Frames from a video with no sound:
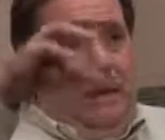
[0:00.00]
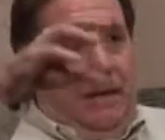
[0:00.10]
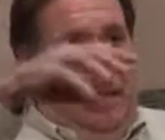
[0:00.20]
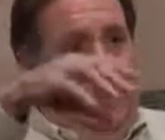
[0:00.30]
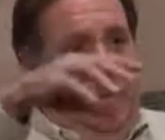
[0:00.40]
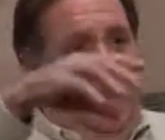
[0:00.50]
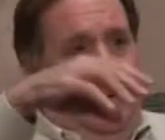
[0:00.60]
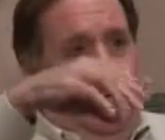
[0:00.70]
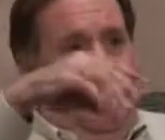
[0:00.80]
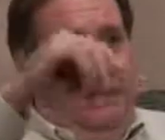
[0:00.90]

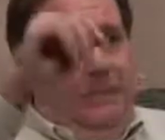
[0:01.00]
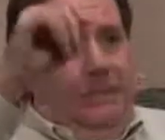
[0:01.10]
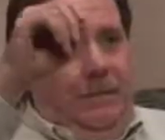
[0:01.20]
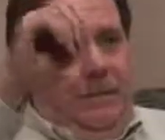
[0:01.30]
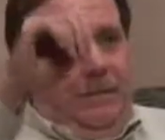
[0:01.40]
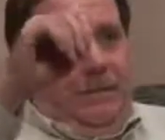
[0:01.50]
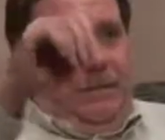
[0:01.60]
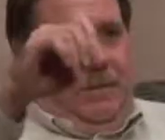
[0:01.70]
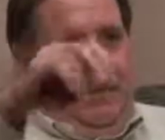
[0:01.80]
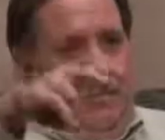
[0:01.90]
operated
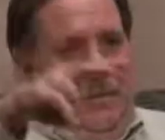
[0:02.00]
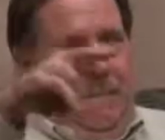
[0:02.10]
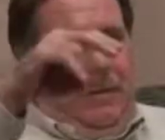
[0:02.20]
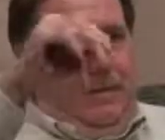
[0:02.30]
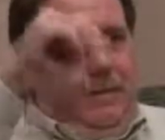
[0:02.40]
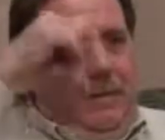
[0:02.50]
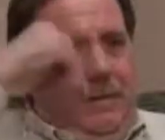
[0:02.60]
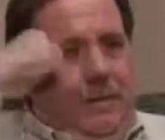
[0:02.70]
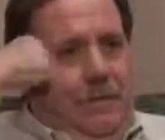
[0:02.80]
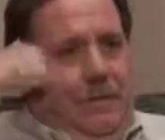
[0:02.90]
through his
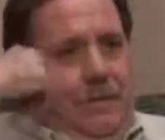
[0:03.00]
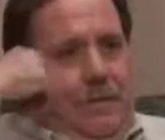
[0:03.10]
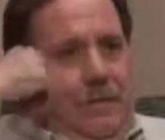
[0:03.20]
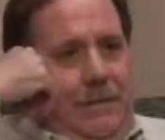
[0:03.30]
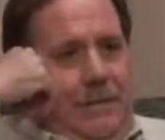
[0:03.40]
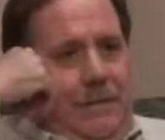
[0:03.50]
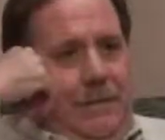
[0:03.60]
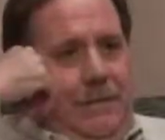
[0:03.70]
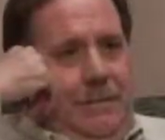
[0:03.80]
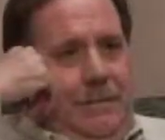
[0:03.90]
tenure at, at
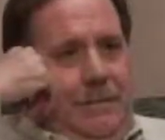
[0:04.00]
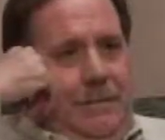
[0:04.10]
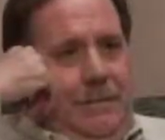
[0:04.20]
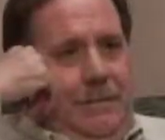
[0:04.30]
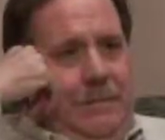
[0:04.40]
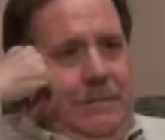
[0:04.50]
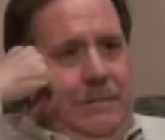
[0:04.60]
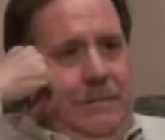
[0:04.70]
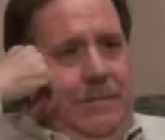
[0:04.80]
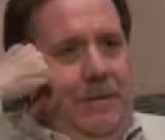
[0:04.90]
uh,
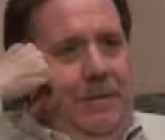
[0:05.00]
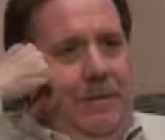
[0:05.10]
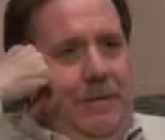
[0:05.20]
Eastern Airlines.